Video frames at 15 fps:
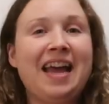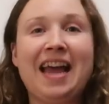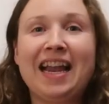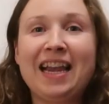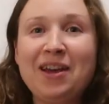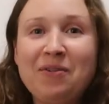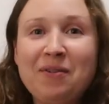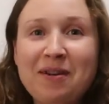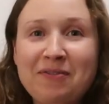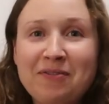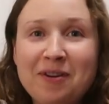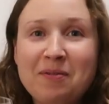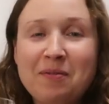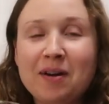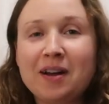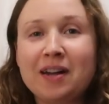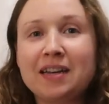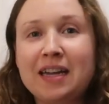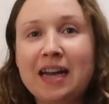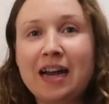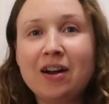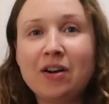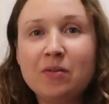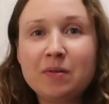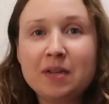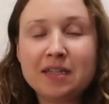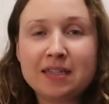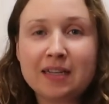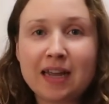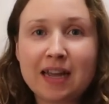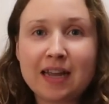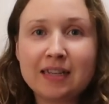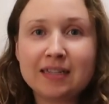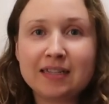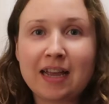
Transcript: Hello everyone, I hope you're staying